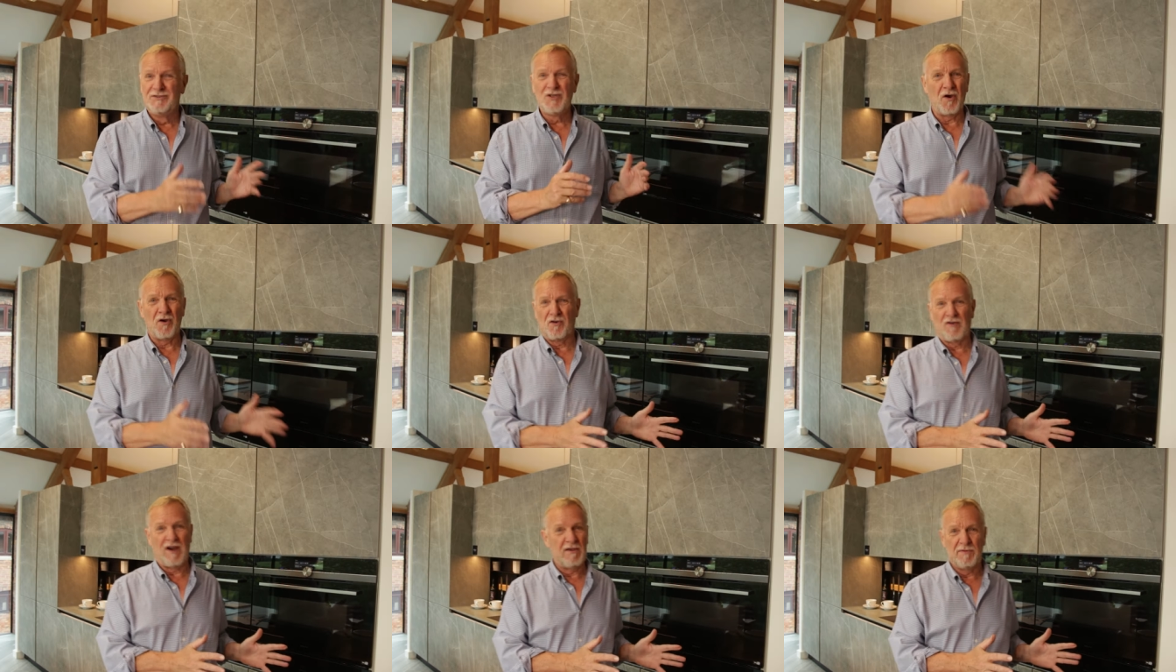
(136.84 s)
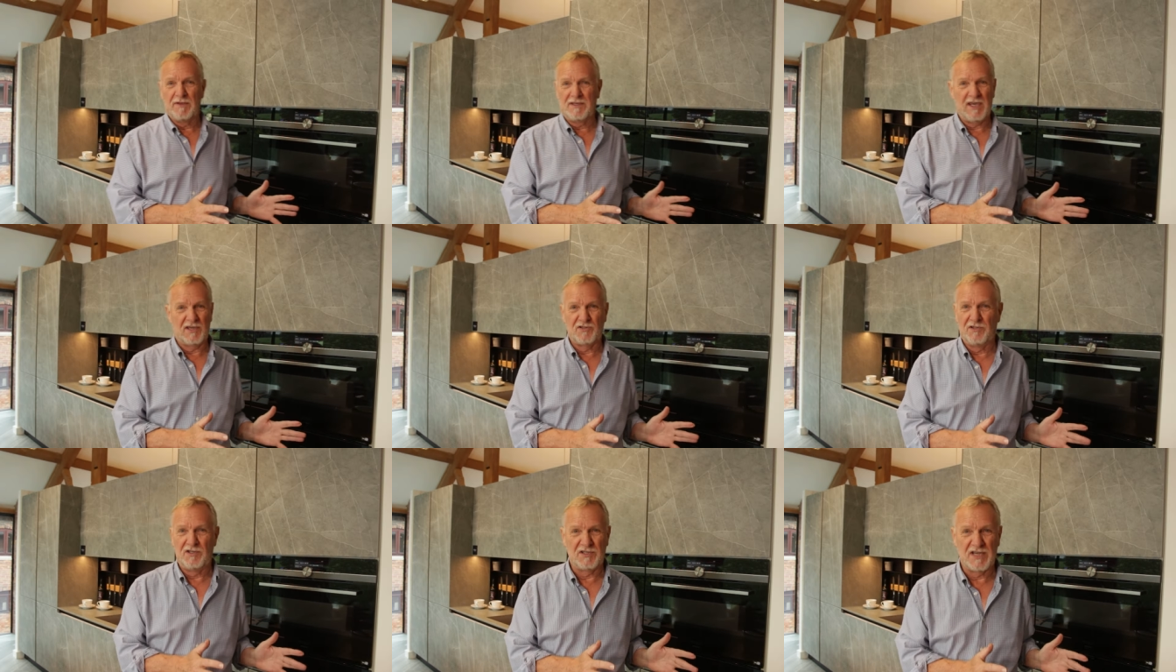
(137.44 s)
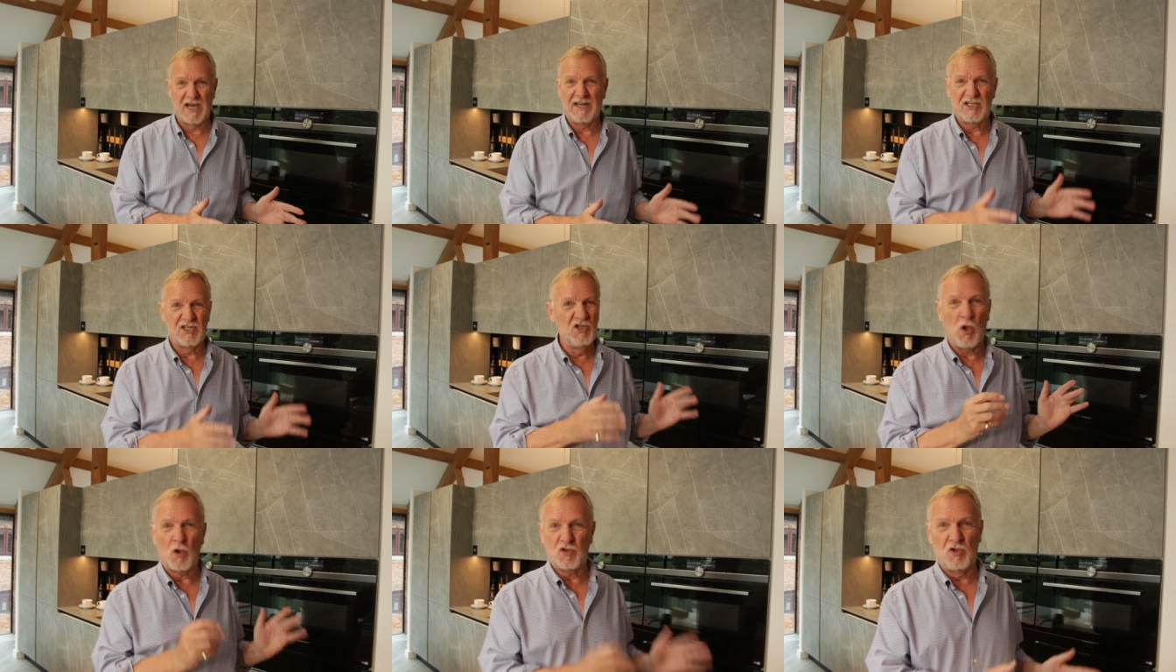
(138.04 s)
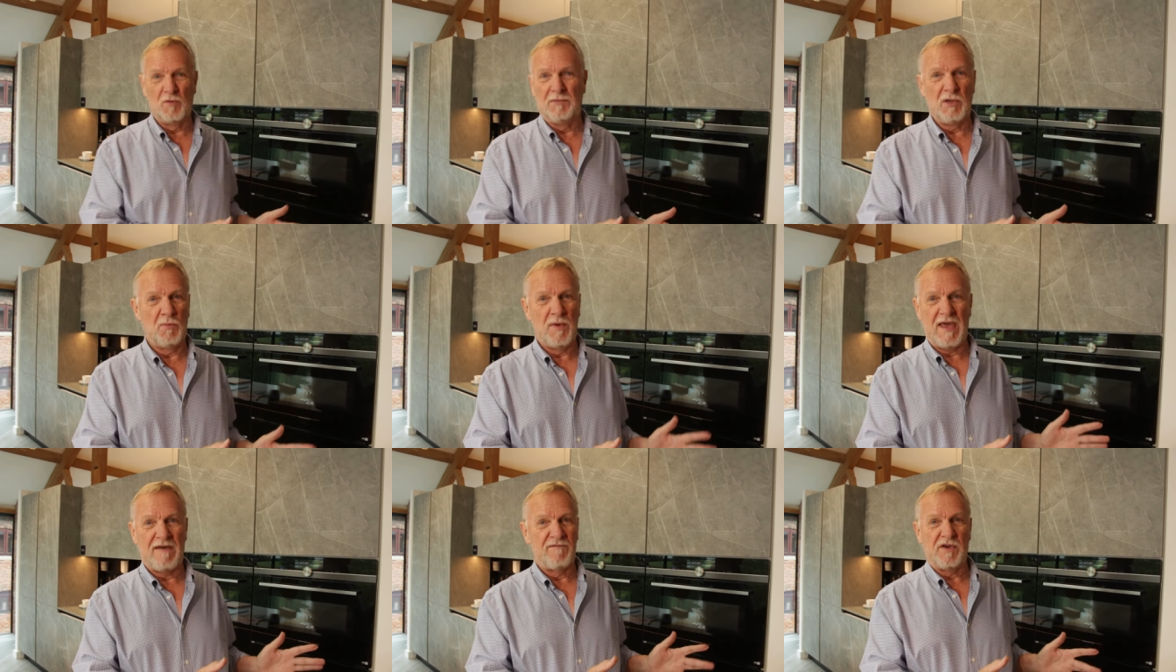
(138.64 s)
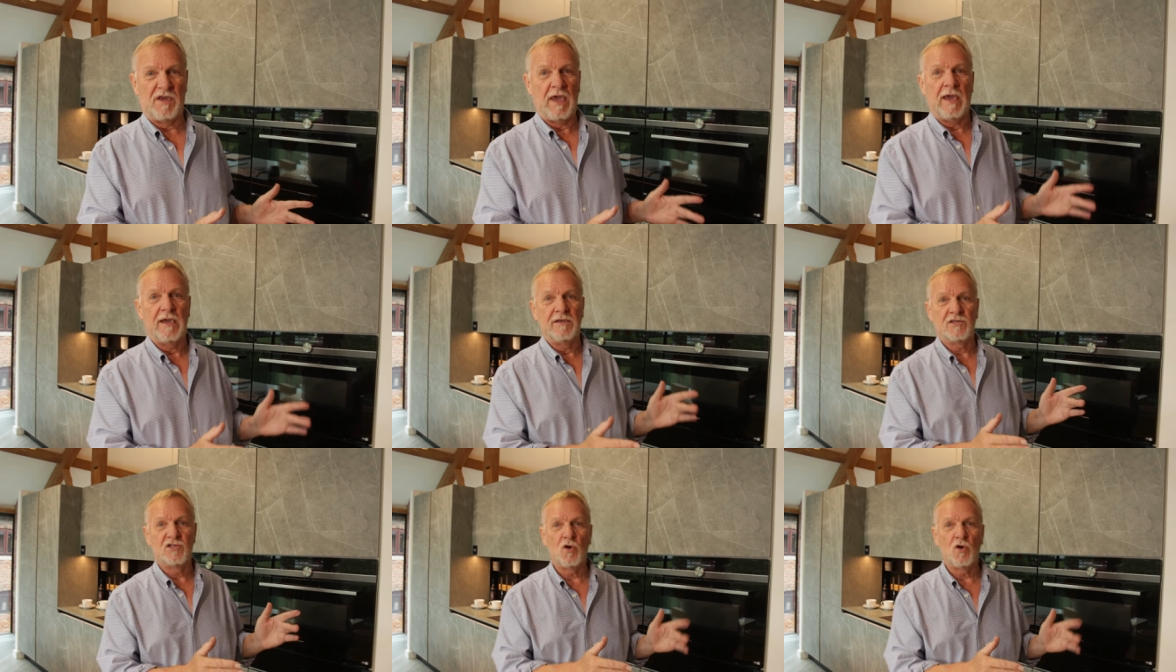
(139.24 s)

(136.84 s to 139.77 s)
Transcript: Not great with kitchen design, it's not something we advocate,